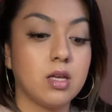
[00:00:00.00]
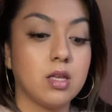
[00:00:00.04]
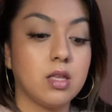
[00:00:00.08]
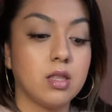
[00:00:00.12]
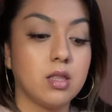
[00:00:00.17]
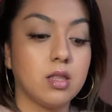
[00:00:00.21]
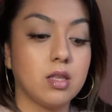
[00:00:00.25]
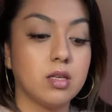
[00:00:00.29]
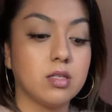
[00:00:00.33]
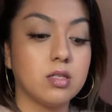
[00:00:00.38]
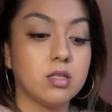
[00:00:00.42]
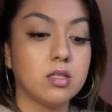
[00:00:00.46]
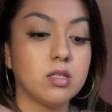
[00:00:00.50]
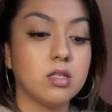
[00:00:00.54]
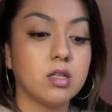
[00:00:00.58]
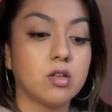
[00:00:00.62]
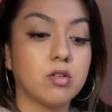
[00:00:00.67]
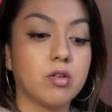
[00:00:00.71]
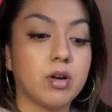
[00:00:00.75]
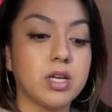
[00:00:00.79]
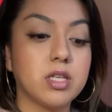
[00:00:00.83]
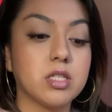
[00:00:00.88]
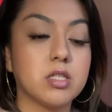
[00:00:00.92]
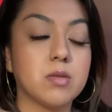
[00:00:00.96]
This is a
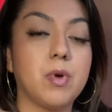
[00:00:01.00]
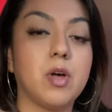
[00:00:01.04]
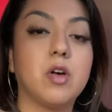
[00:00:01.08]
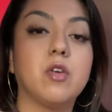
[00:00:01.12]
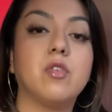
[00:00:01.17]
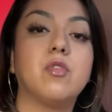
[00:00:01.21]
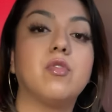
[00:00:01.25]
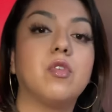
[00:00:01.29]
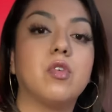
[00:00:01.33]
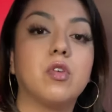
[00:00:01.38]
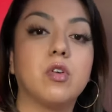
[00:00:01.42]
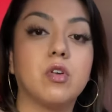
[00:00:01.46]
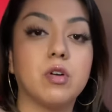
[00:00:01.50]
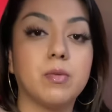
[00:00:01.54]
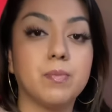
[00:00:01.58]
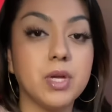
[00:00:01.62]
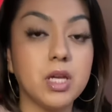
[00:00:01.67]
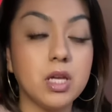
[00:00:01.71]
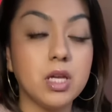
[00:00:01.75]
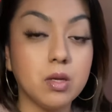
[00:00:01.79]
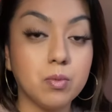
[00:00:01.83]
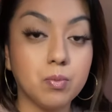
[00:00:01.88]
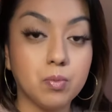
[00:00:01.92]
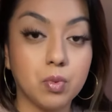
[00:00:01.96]
great spell for
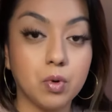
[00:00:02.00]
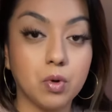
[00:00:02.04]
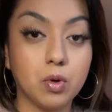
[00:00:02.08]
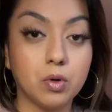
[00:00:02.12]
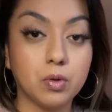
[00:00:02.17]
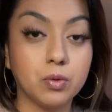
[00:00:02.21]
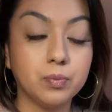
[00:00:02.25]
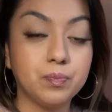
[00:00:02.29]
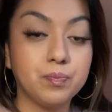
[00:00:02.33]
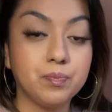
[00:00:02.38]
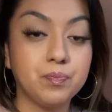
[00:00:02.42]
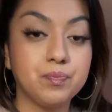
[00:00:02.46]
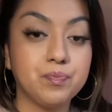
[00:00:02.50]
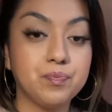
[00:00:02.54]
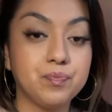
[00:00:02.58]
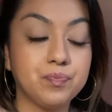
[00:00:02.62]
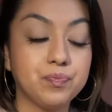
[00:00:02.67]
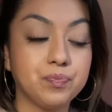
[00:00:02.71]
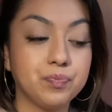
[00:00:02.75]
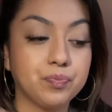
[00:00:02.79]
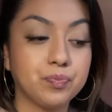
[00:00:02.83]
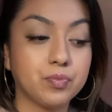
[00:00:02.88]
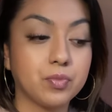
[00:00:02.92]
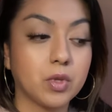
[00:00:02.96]
people
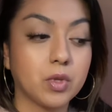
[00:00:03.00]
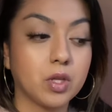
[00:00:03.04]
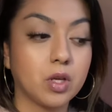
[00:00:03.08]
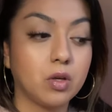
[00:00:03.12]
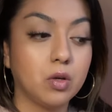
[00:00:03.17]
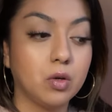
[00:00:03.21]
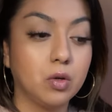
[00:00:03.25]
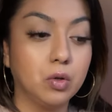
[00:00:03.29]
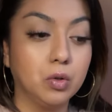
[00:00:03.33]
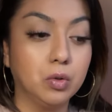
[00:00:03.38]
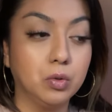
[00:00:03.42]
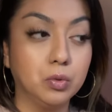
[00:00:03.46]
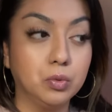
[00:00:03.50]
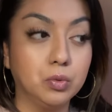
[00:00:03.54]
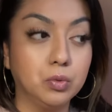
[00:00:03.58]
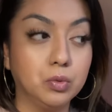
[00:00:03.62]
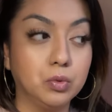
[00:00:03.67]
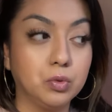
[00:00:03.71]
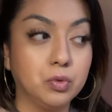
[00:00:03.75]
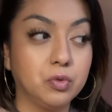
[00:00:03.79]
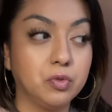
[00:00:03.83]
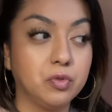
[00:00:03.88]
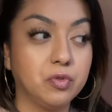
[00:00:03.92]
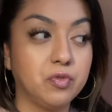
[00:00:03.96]

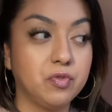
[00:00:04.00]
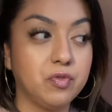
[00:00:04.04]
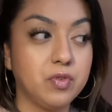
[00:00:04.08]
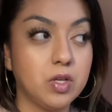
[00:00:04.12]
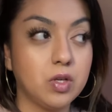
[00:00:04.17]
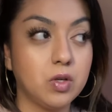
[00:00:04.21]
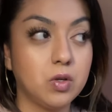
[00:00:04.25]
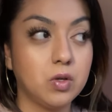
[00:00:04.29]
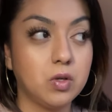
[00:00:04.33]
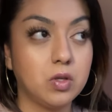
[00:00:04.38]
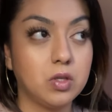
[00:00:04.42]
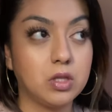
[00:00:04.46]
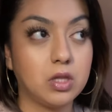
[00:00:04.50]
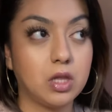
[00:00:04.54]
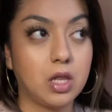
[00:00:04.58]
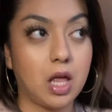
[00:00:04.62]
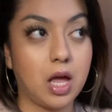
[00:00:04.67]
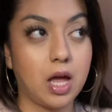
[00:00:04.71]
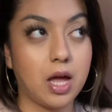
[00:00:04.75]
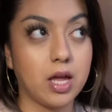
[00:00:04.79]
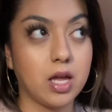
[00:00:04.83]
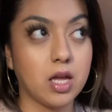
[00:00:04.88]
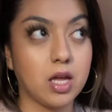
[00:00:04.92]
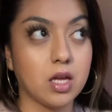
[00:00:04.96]
who feel
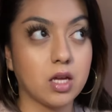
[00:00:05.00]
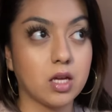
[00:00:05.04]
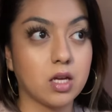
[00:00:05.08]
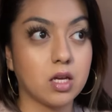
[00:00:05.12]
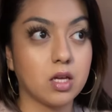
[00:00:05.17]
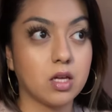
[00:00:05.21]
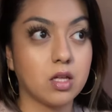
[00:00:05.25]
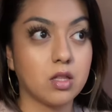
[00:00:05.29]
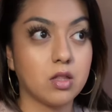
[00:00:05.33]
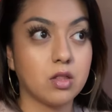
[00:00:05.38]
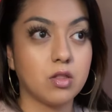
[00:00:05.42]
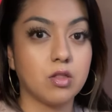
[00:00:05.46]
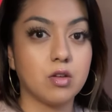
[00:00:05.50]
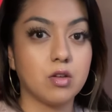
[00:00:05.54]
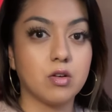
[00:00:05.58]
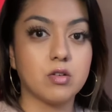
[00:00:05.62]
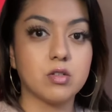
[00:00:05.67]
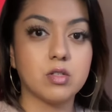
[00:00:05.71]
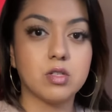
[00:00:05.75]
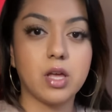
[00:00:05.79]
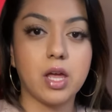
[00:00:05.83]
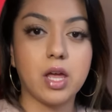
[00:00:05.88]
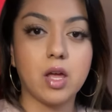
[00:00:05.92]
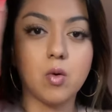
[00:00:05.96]
like
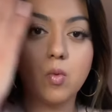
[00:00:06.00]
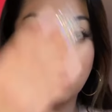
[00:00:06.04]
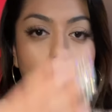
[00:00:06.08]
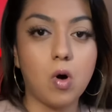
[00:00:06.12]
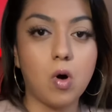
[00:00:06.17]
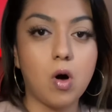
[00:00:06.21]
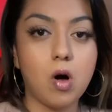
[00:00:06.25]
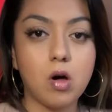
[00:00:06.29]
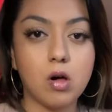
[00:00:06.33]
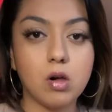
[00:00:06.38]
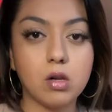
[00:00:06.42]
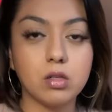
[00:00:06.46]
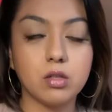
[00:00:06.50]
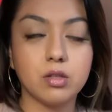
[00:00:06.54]
there's a wall.